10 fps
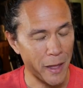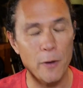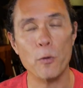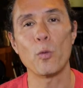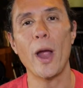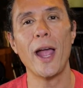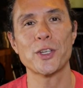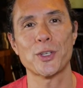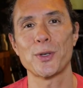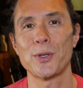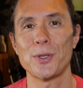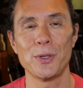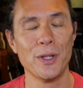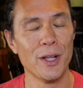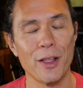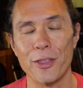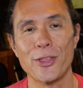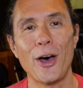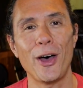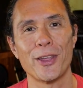irrational
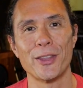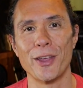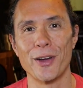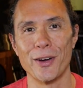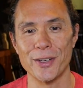thought in there.